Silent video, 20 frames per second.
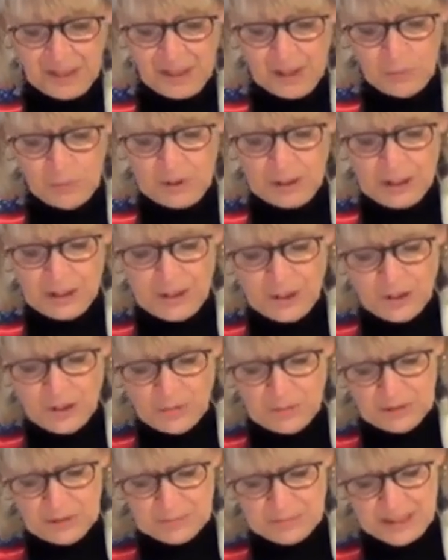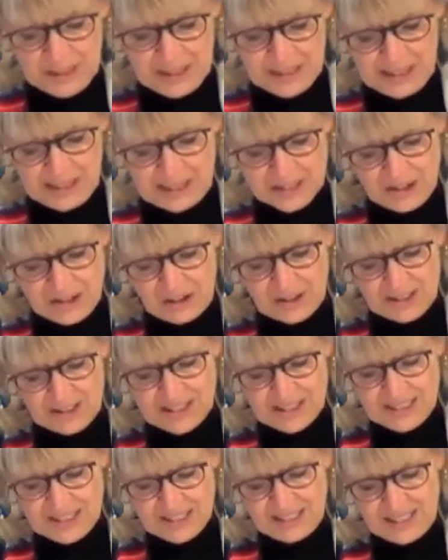When a human being as
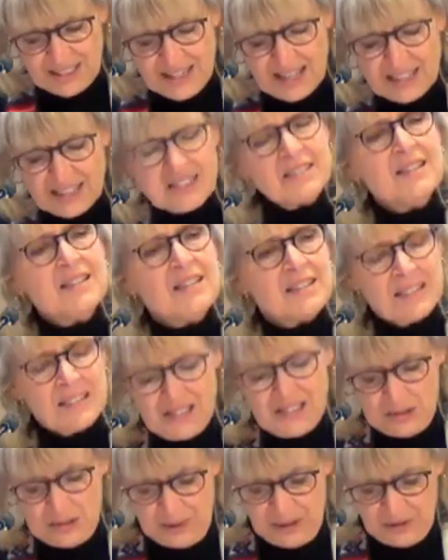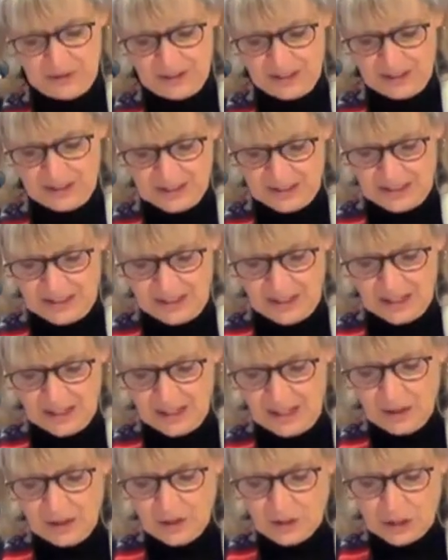artist connects to this spirit,
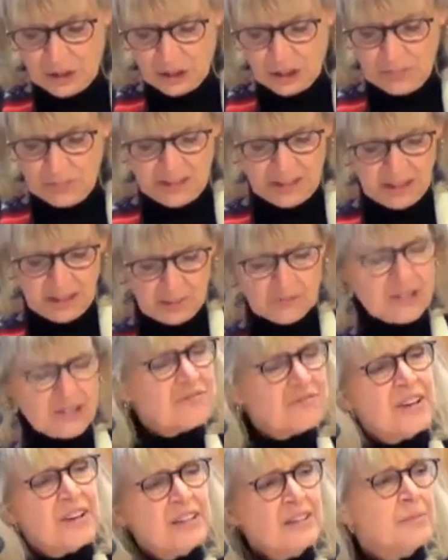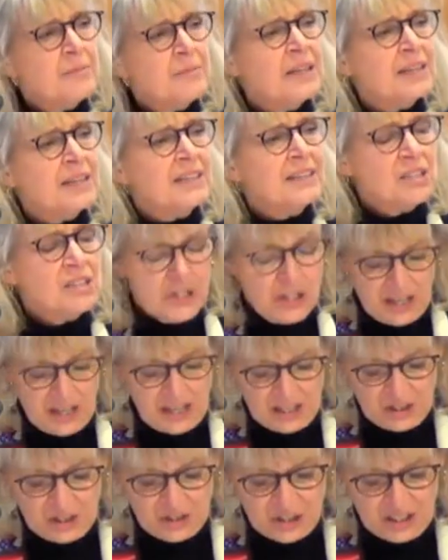he or she becomes fundamentally
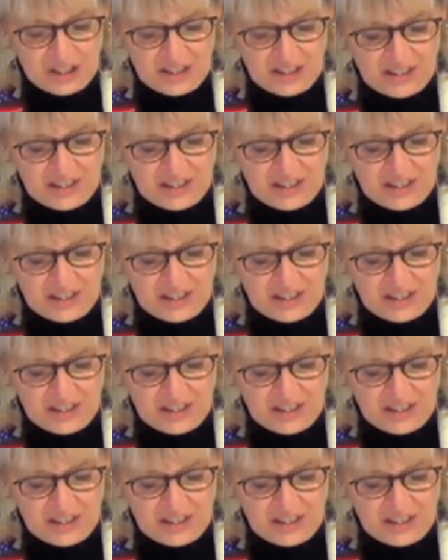changed.